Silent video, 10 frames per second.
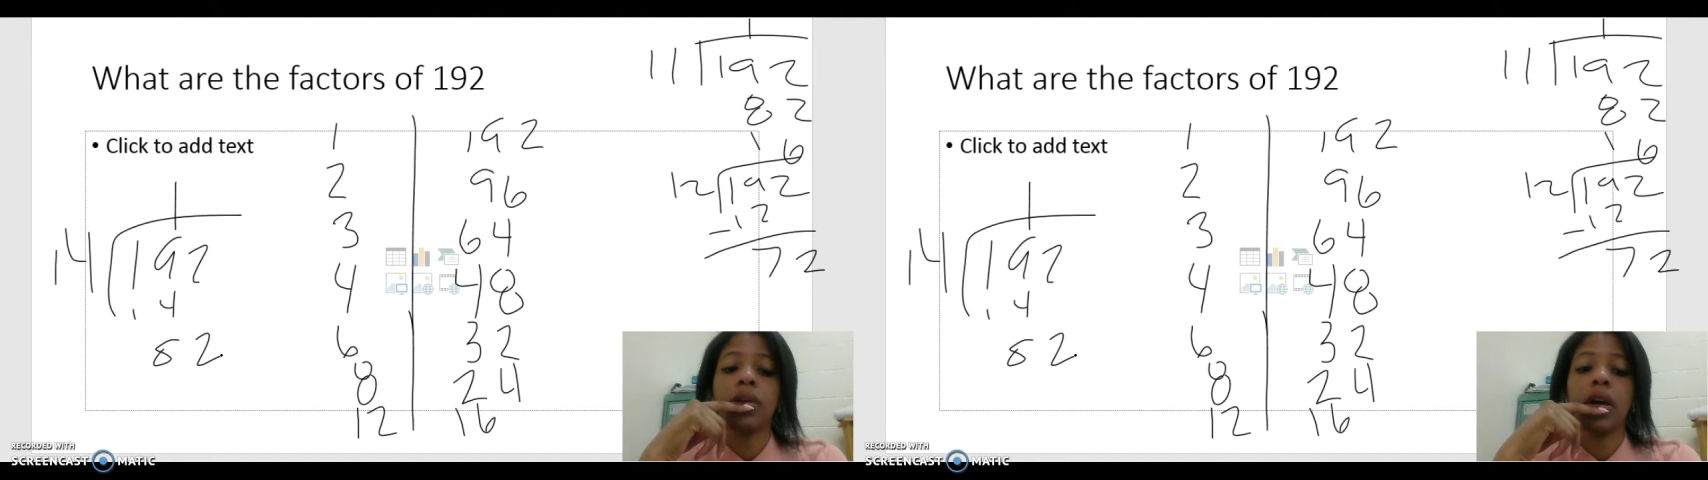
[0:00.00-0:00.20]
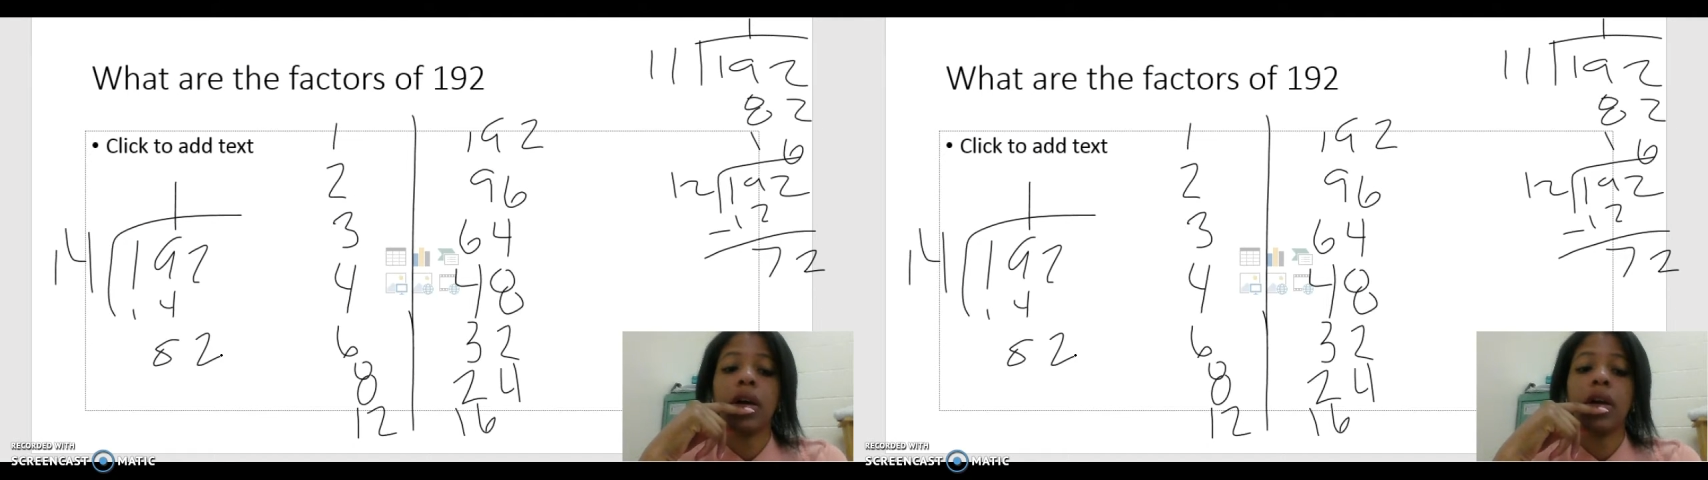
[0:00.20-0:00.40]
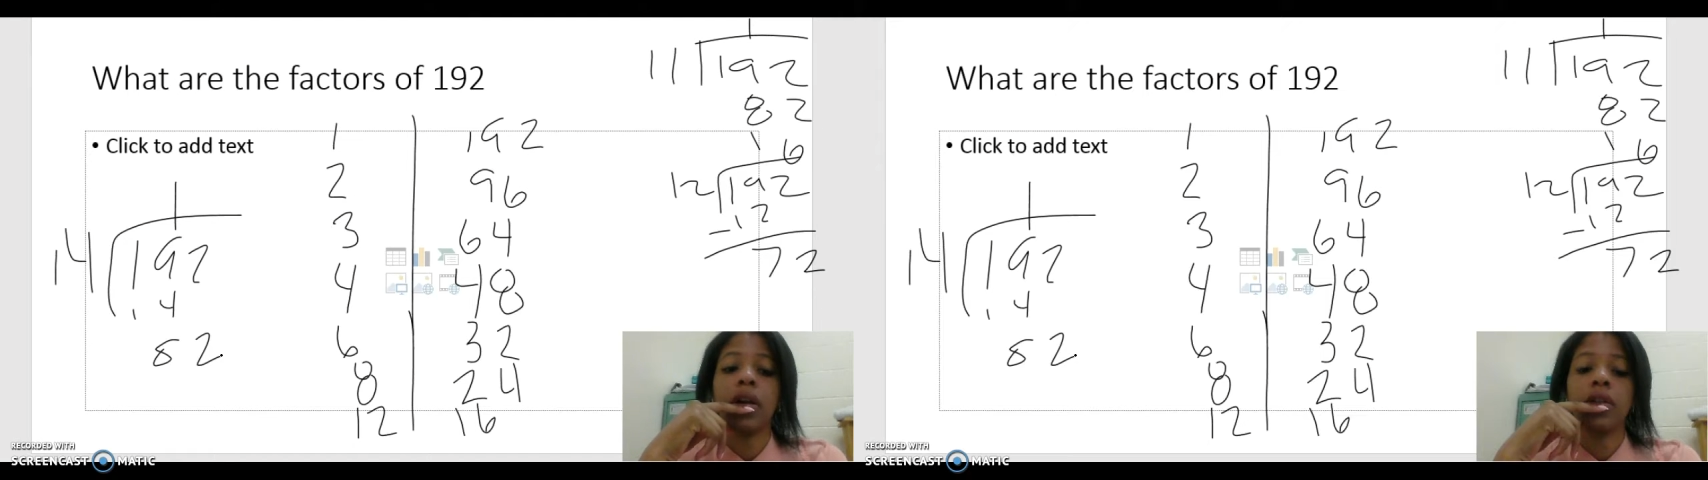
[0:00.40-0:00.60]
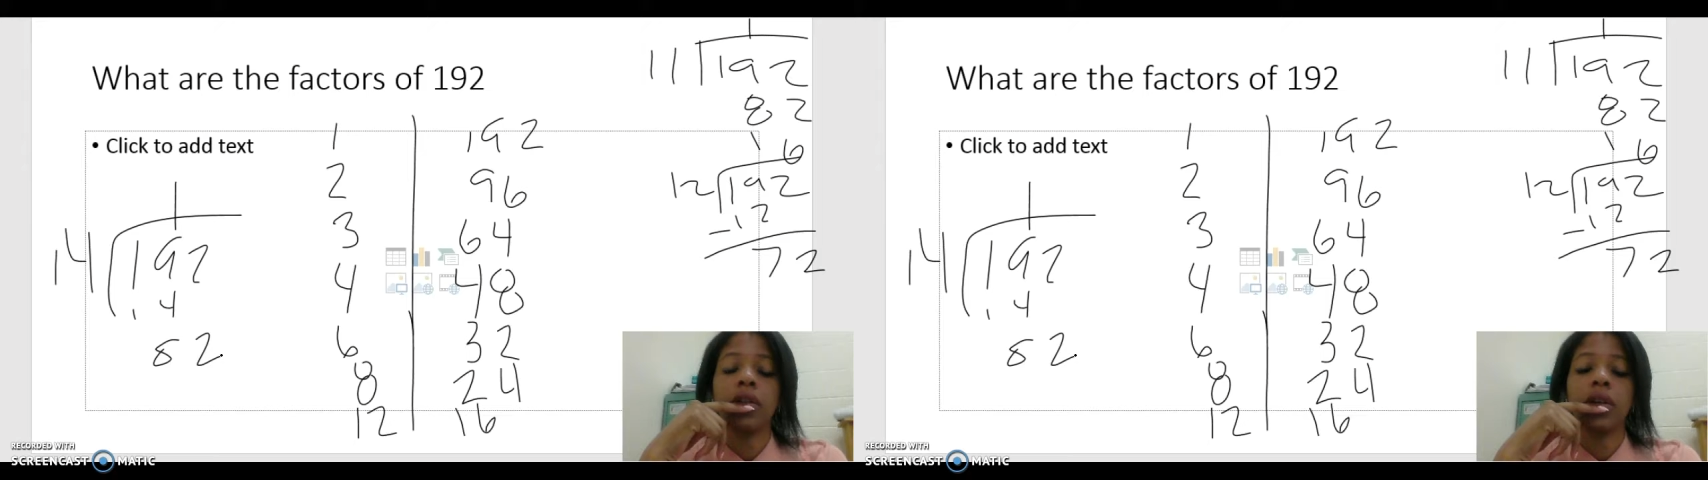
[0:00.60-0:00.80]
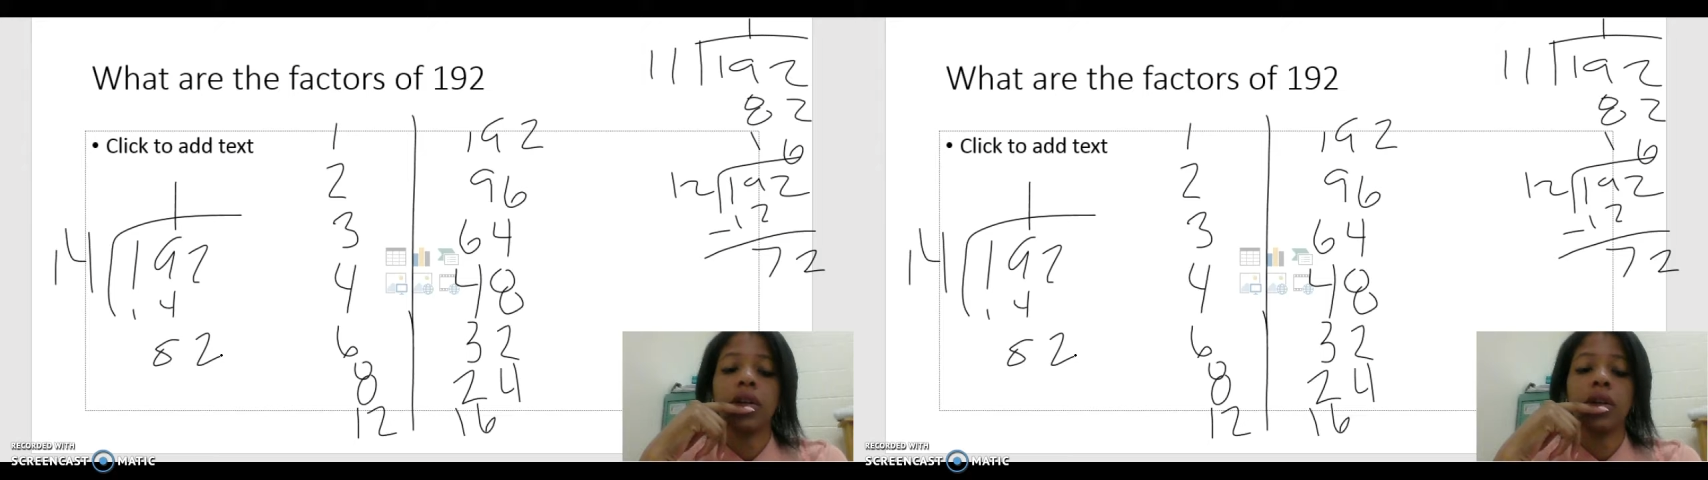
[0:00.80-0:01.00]
5,
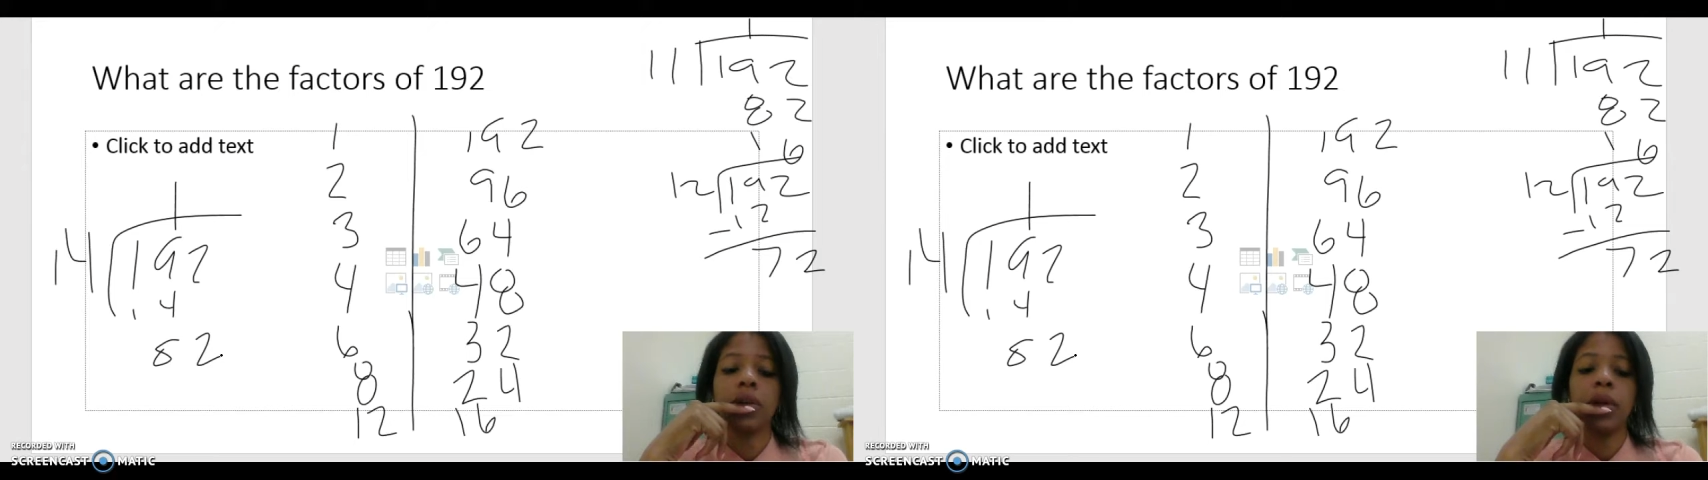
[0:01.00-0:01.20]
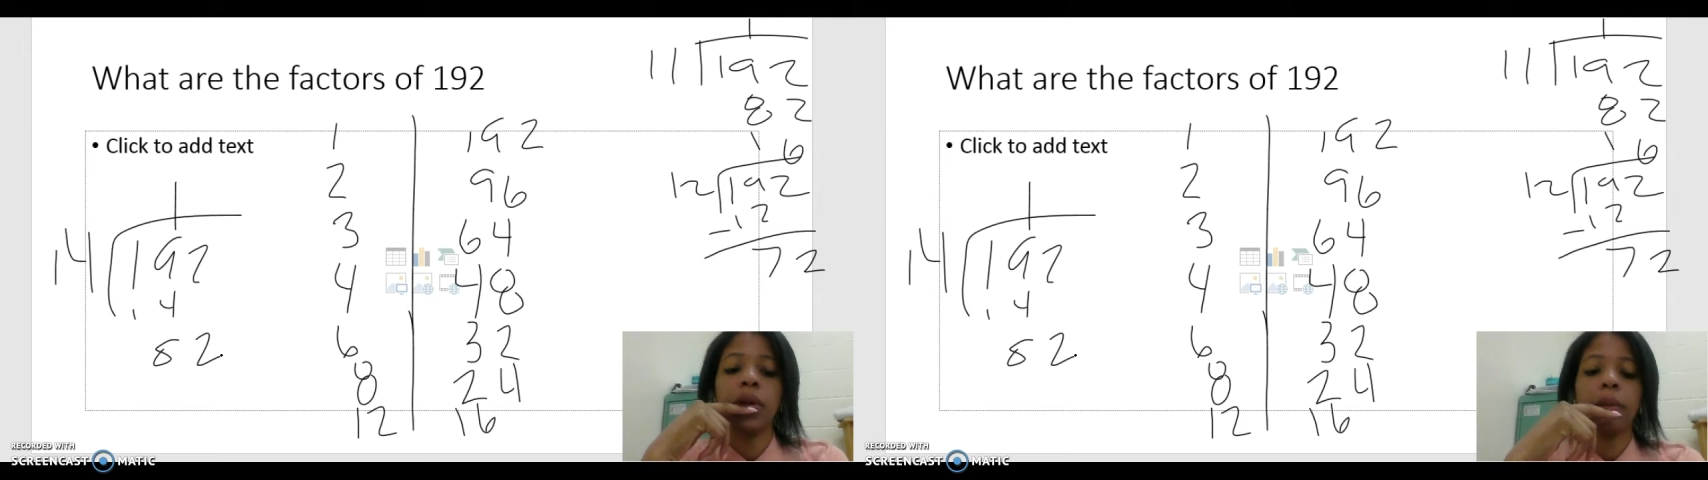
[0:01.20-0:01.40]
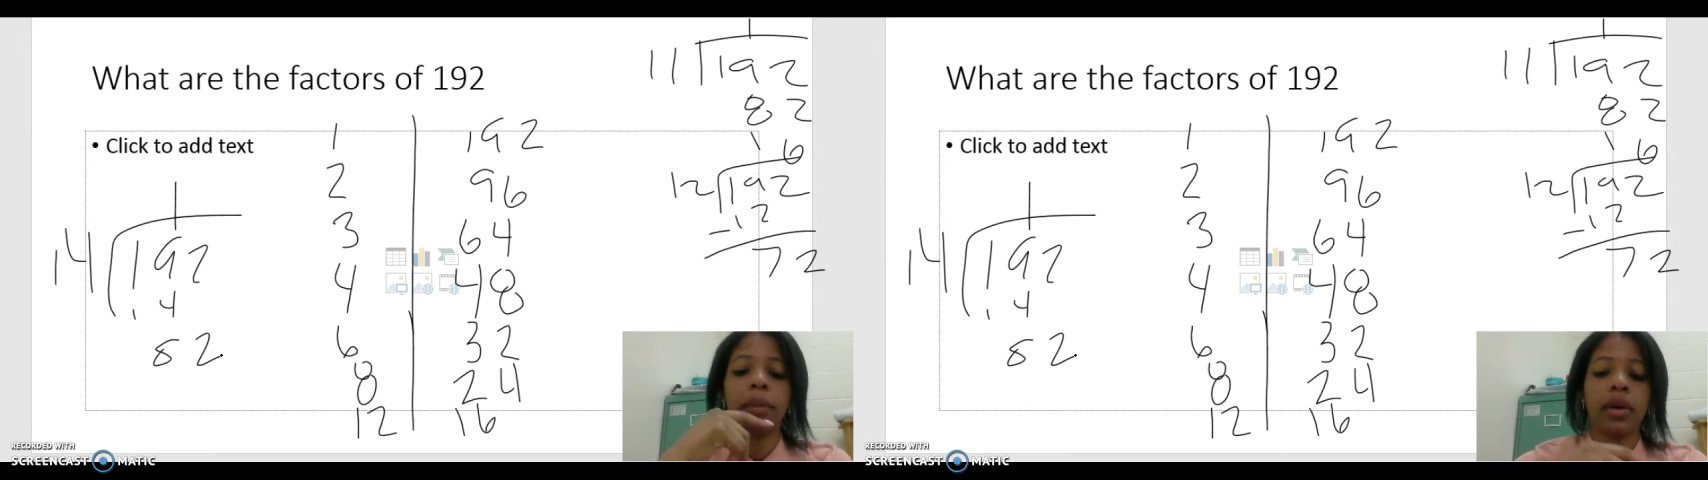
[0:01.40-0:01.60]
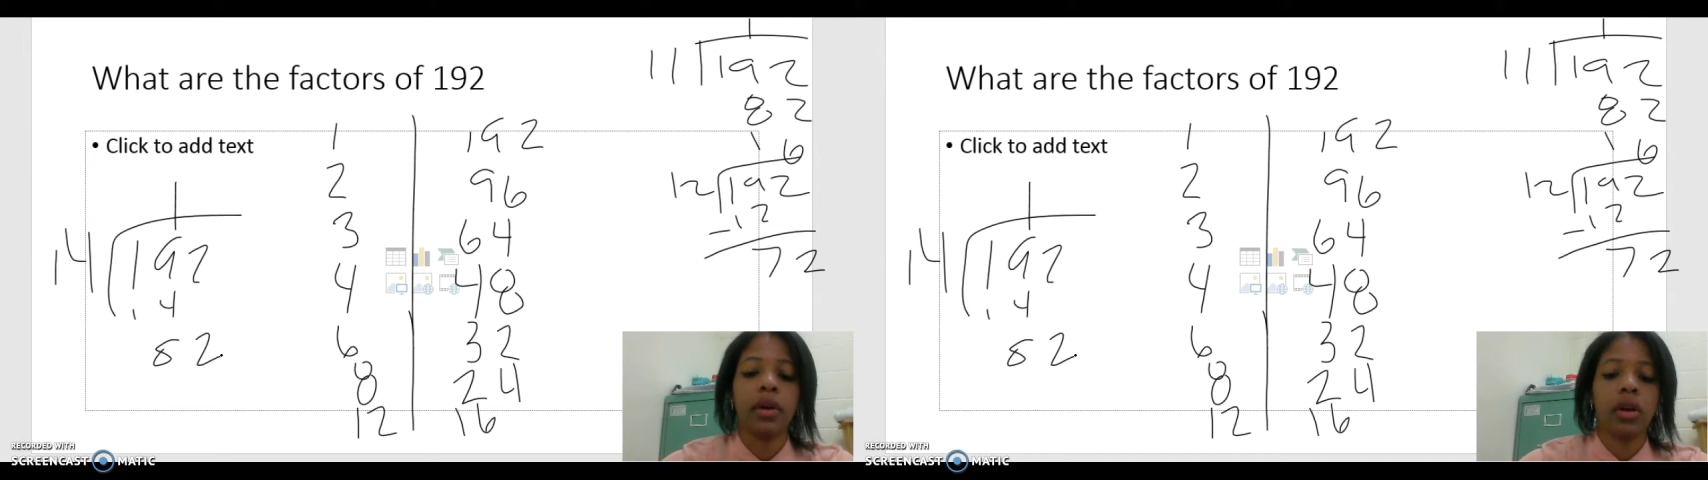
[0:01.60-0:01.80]
0. Nope.